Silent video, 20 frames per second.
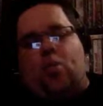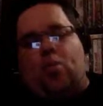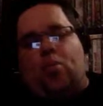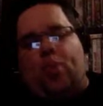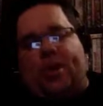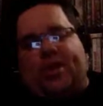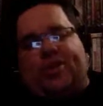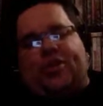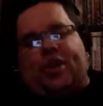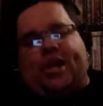I
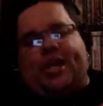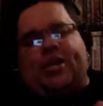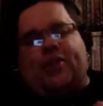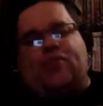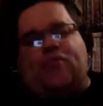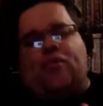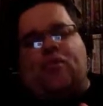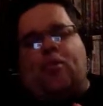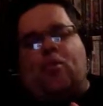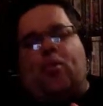mean, with
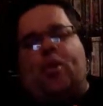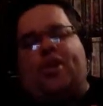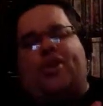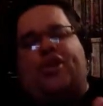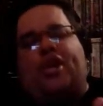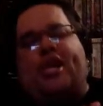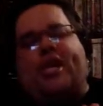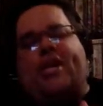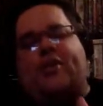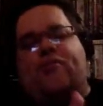these
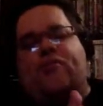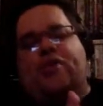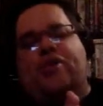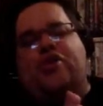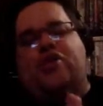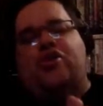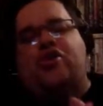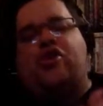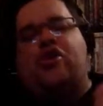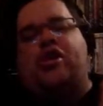with these
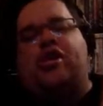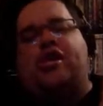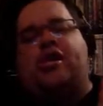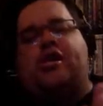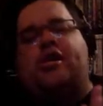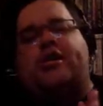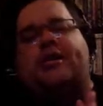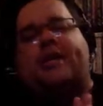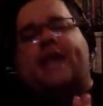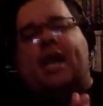
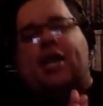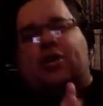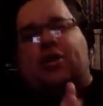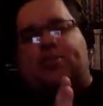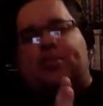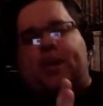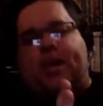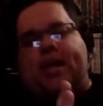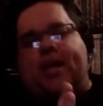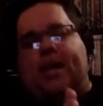reunions that's
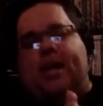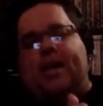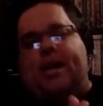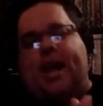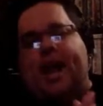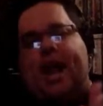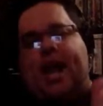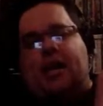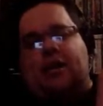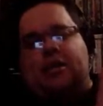been
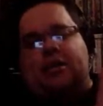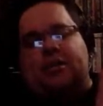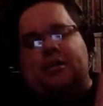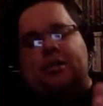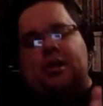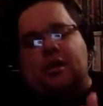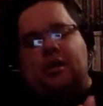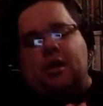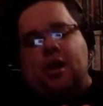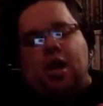
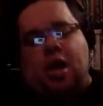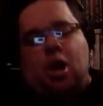announced,